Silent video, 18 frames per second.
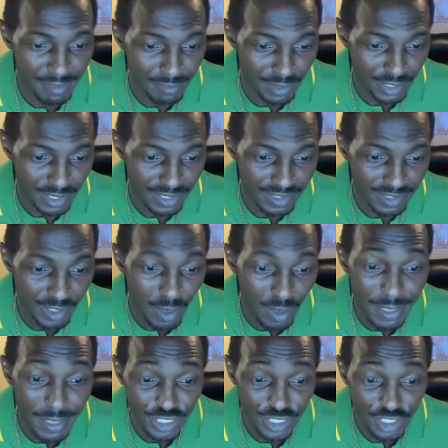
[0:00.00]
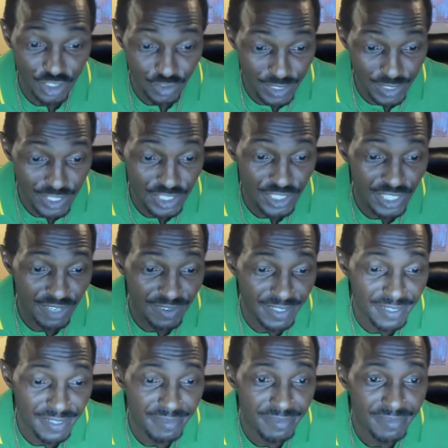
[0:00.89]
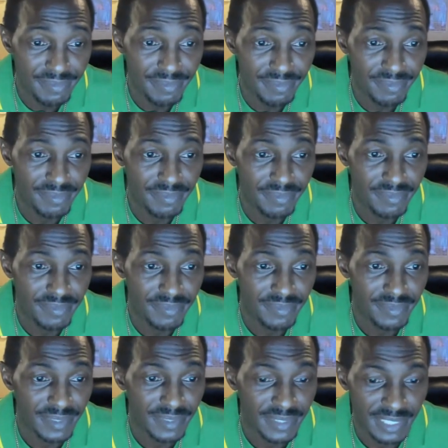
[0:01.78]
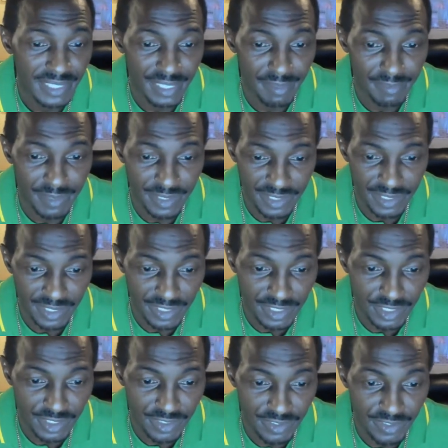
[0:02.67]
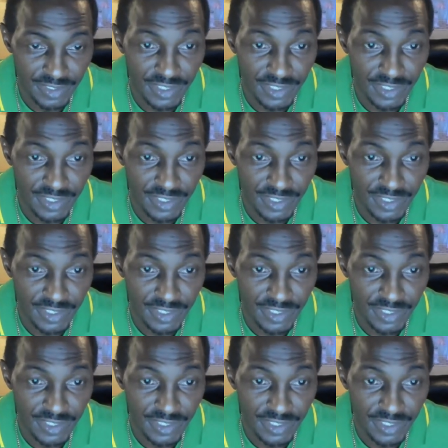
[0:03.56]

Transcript: I'm going to go back to screen sharing, and I'm just going to